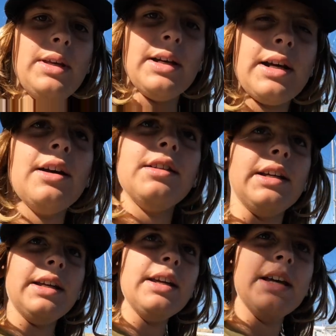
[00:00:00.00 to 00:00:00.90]
We are
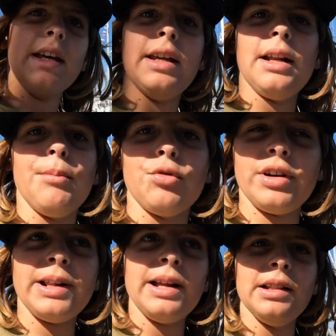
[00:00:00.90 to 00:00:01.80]
currently in a
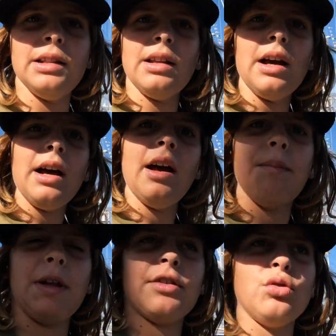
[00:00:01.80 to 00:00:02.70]
marina in a
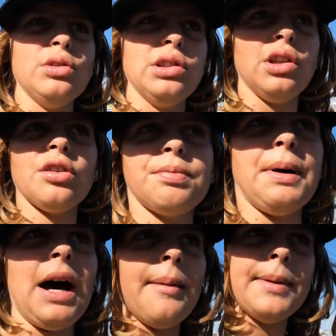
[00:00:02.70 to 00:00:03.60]
place called Los
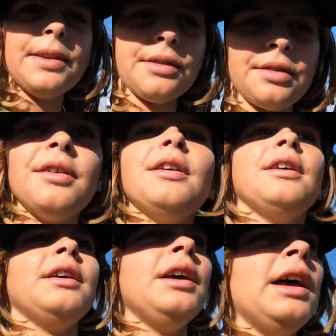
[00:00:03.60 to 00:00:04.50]
Palmas,
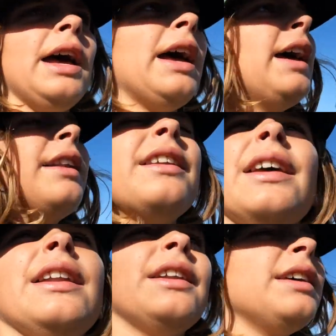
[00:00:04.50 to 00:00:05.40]
and
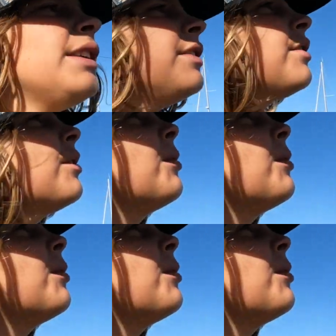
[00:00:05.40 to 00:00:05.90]
it is the